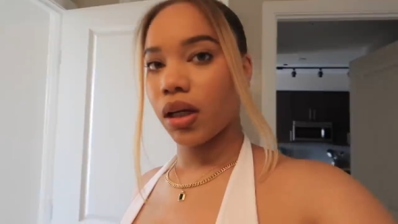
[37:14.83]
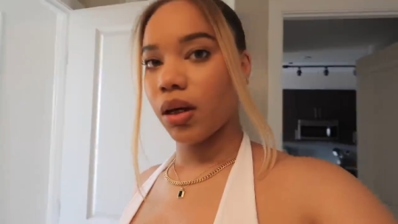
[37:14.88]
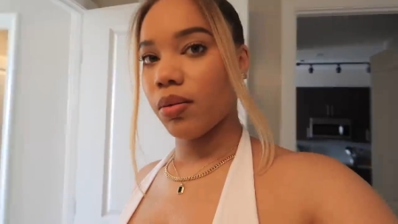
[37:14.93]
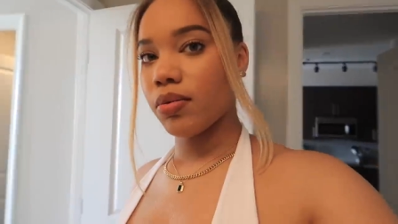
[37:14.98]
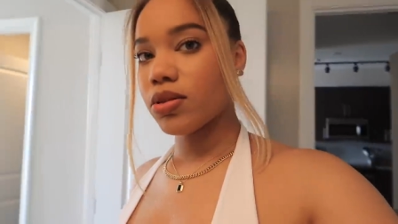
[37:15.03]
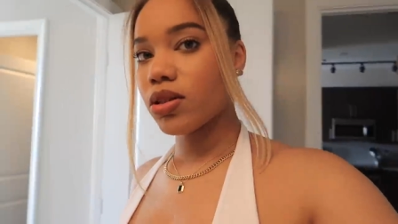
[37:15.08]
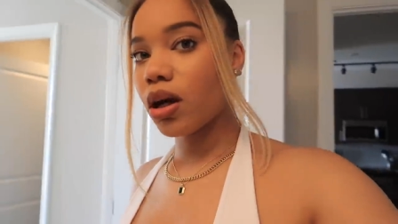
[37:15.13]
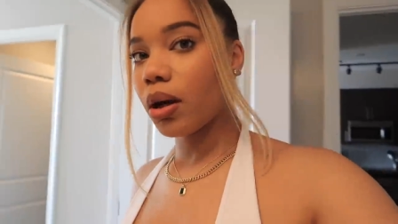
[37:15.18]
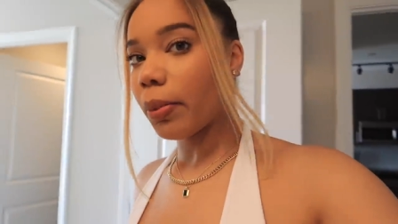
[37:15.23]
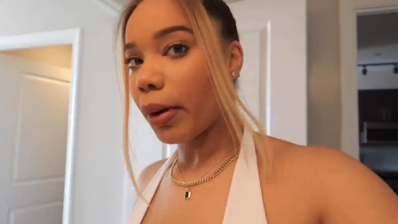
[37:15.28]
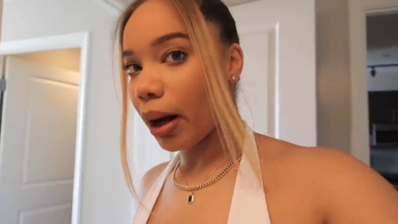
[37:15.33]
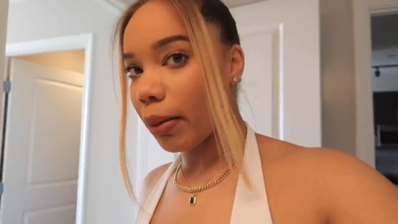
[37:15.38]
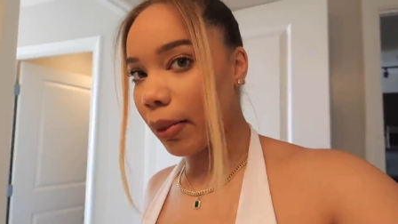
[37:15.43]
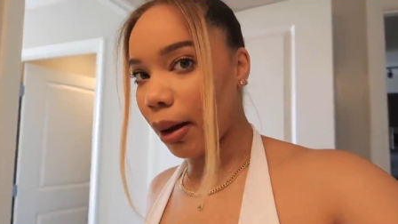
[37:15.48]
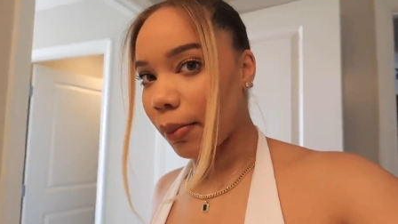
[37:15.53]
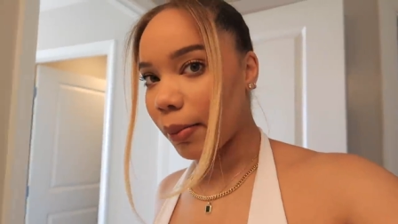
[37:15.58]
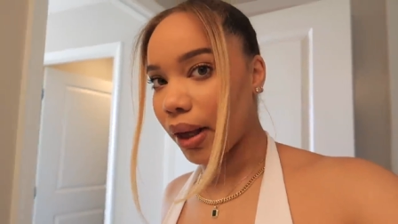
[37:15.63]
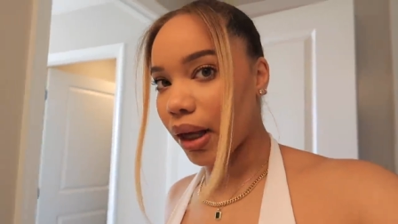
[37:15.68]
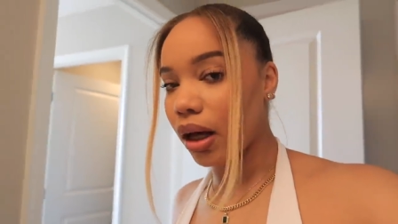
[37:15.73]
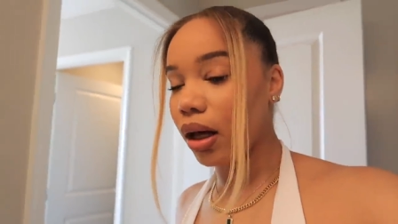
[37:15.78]
Can we talk about how
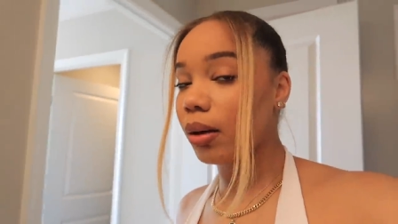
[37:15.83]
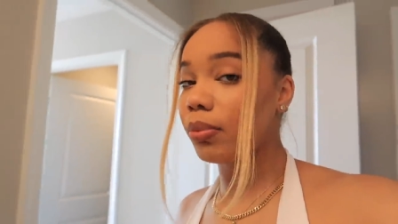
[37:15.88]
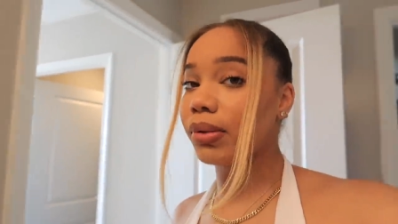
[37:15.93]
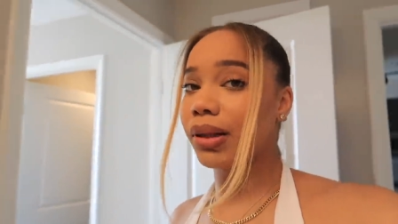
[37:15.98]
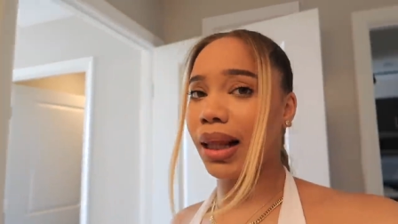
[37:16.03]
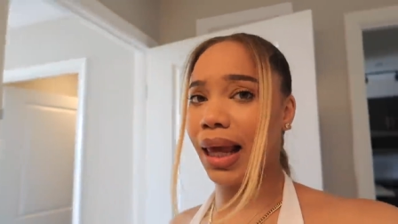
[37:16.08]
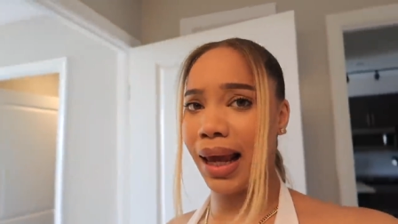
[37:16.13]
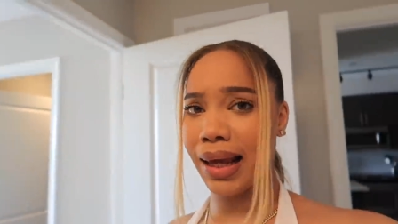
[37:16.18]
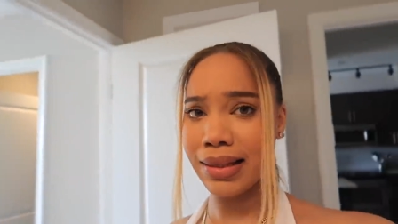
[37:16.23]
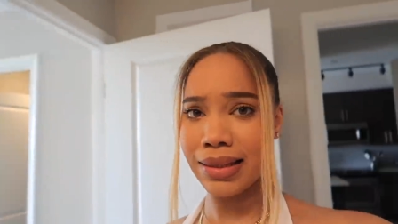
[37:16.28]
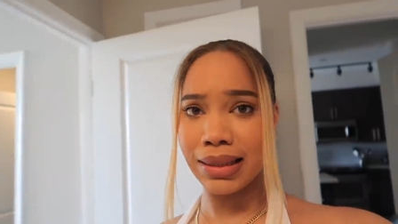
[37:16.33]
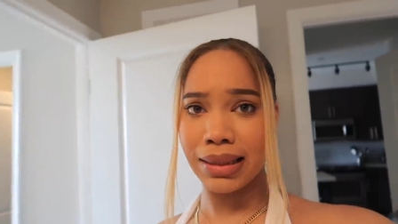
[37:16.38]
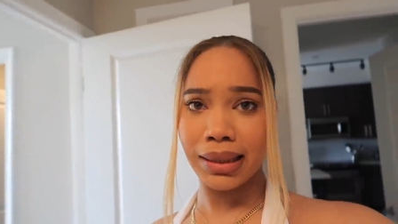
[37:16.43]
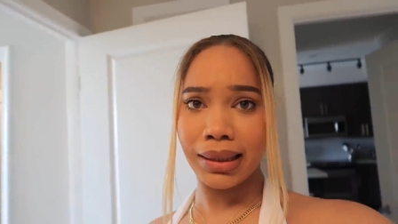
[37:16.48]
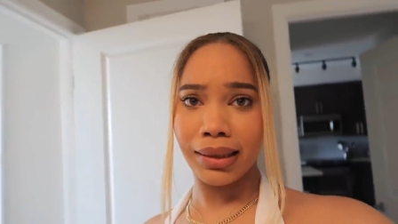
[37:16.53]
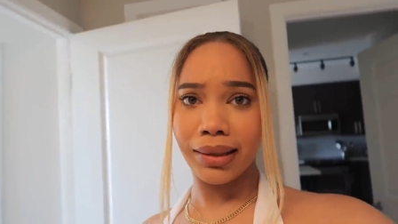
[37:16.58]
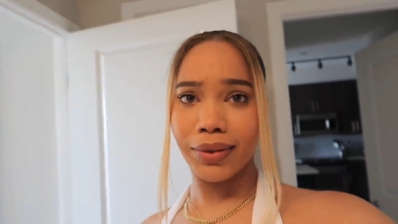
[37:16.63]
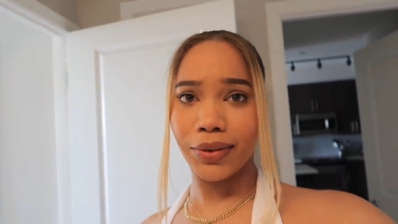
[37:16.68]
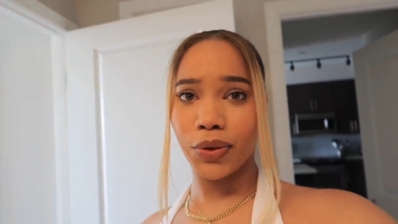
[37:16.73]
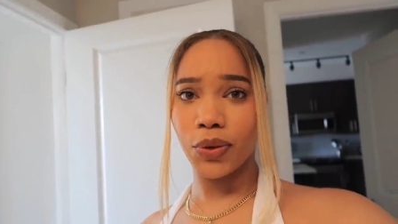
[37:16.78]
my makeup
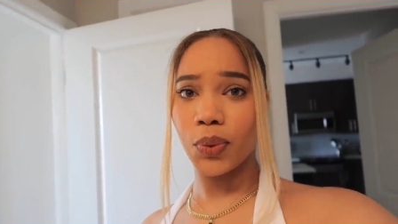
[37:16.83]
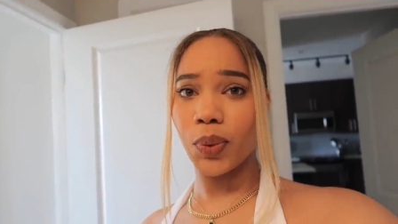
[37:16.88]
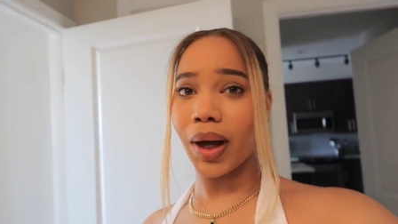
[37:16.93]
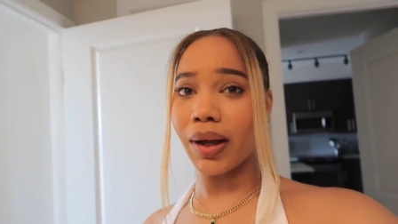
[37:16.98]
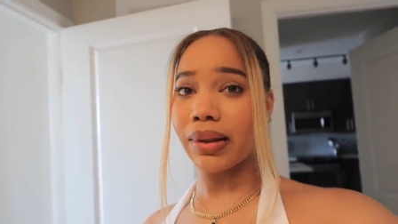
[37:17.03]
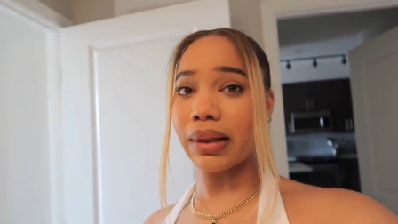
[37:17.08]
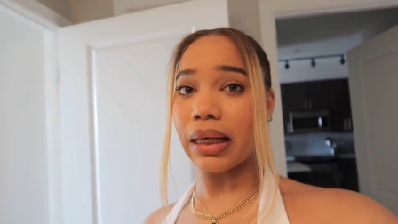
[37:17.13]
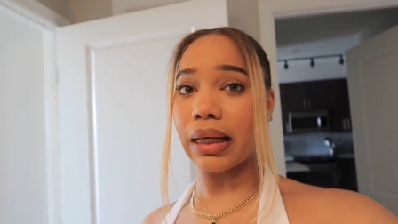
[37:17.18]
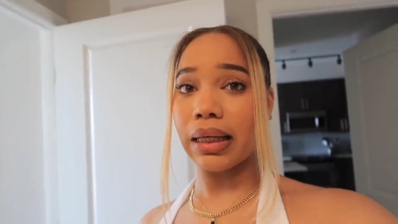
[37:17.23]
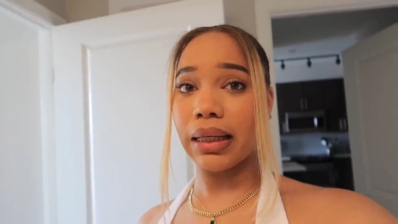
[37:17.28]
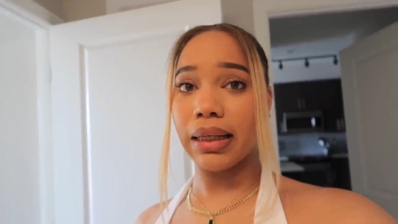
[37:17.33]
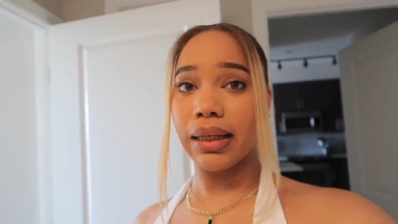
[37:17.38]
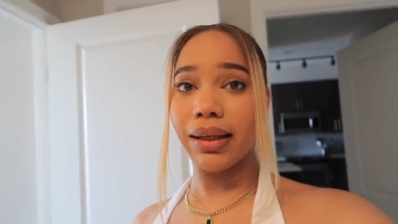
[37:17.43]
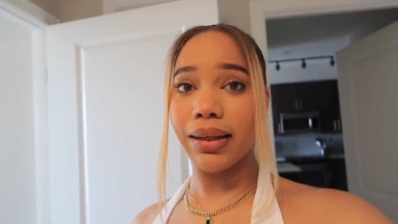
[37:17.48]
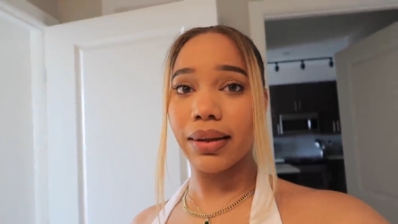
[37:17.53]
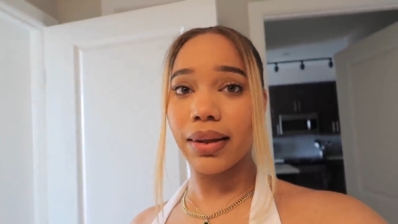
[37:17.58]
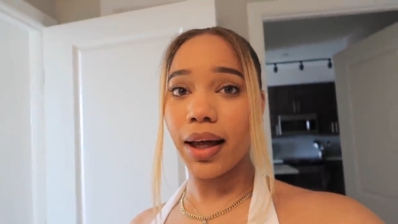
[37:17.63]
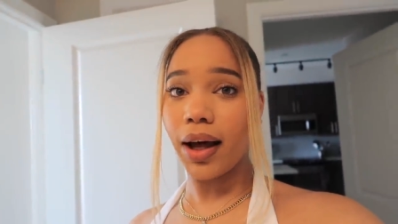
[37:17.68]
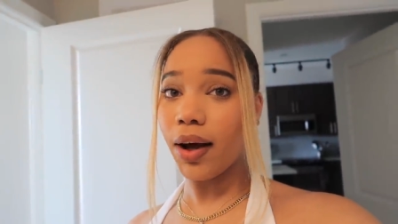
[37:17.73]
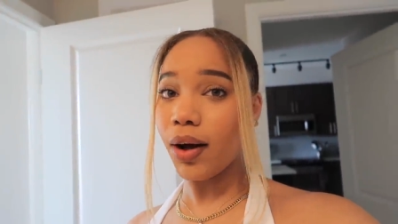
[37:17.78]
lasted throughout the
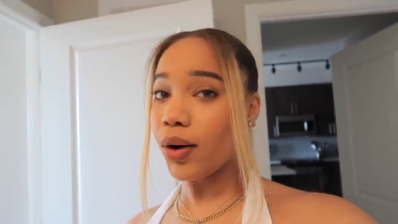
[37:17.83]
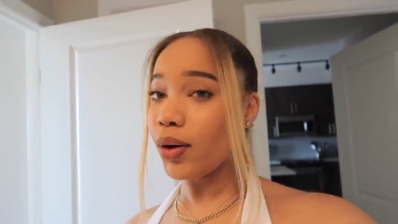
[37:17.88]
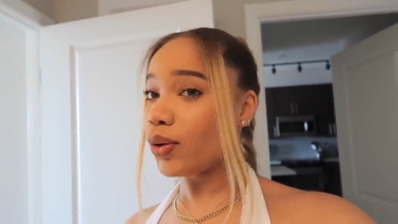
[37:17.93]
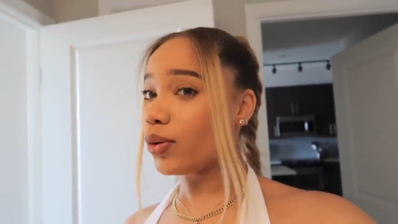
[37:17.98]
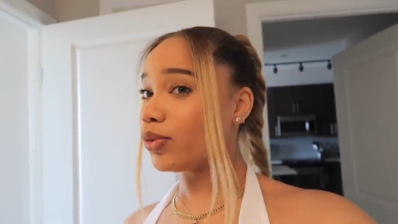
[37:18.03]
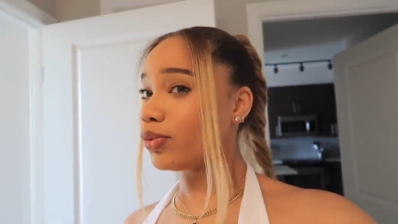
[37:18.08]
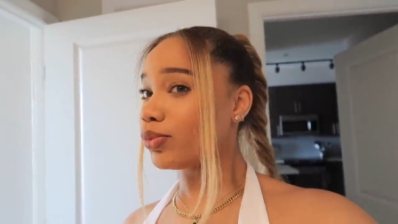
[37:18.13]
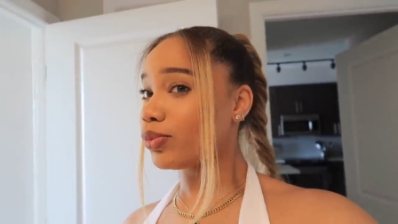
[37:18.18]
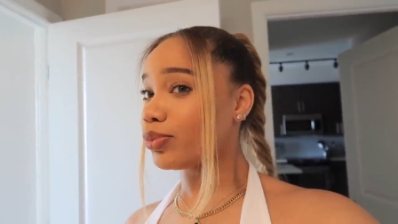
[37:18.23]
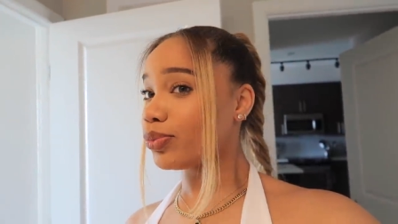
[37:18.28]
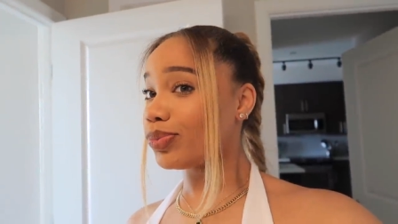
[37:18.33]
heat though?